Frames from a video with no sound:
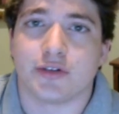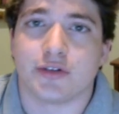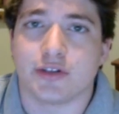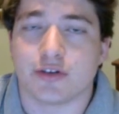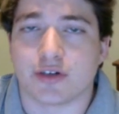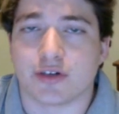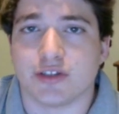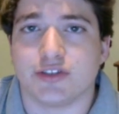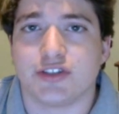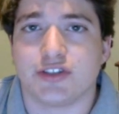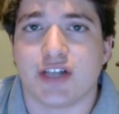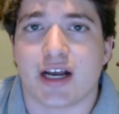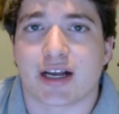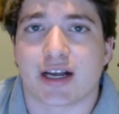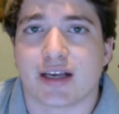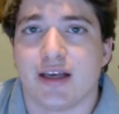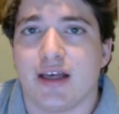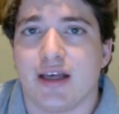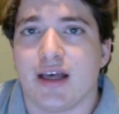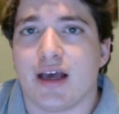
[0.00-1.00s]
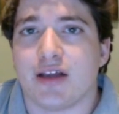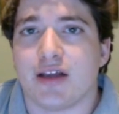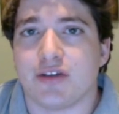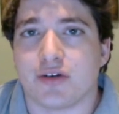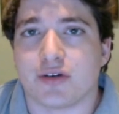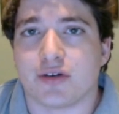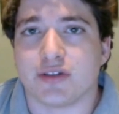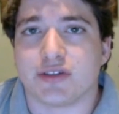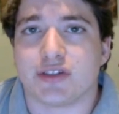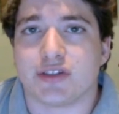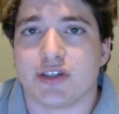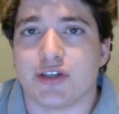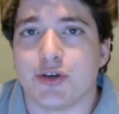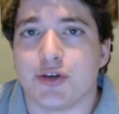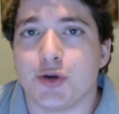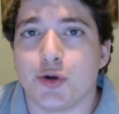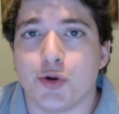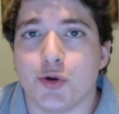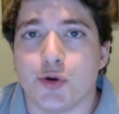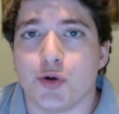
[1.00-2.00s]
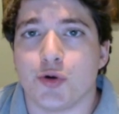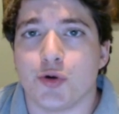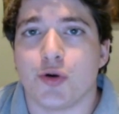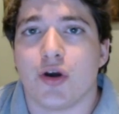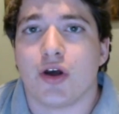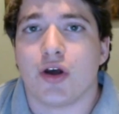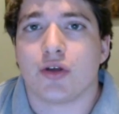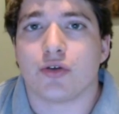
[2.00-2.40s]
and you can check and you can see who